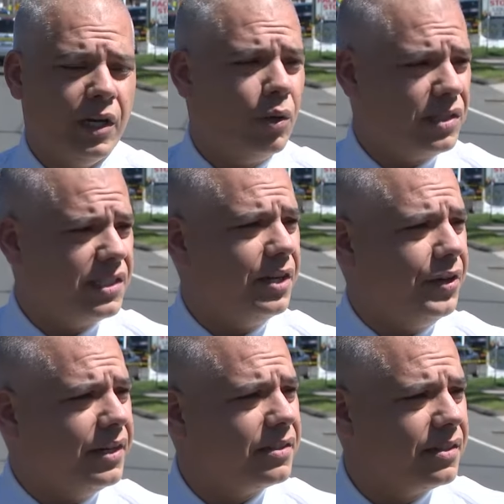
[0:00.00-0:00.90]
We know it's
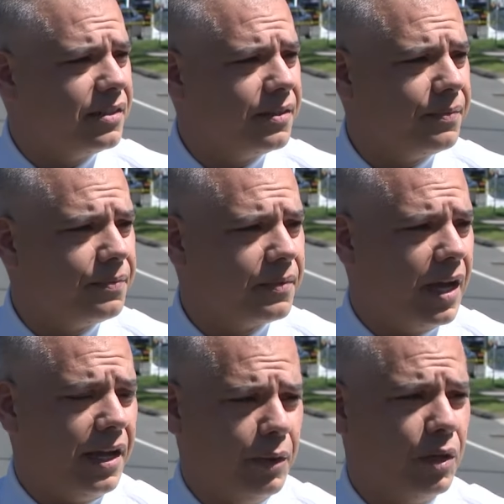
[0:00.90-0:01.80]
serious.
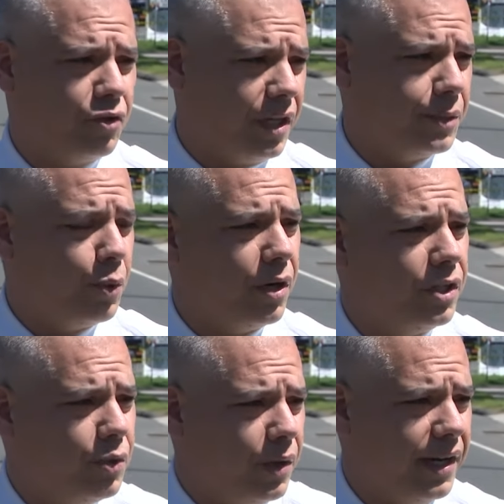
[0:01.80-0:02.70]
Uh, he was
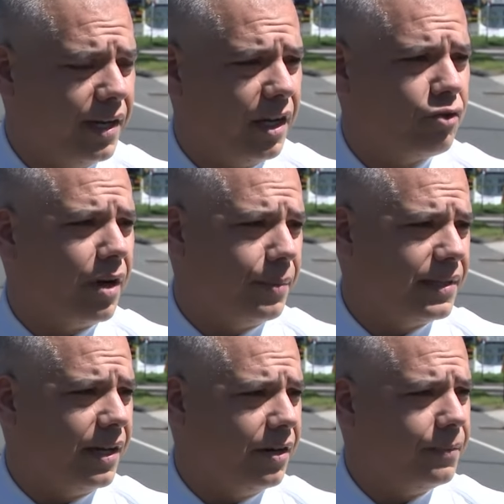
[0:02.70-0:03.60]
transported to a, a trauma
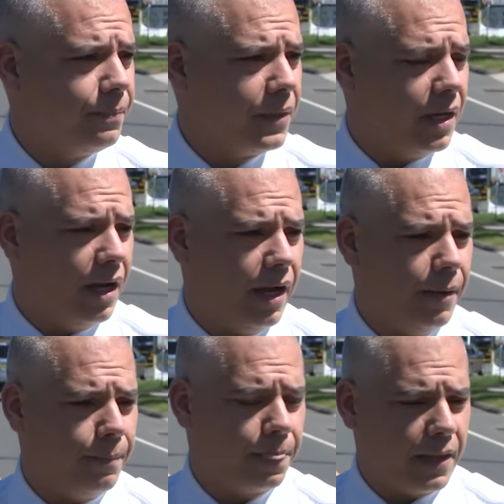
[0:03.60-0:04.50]
center,
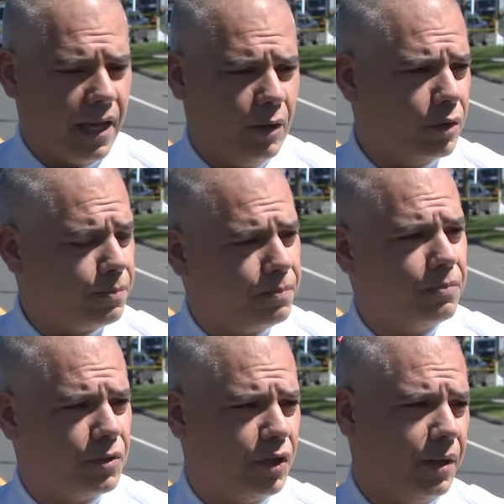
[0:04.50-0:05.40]
um, and it was
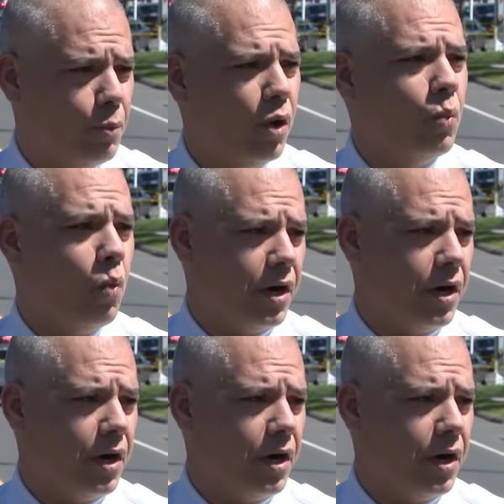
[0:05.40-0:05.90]
certainly more than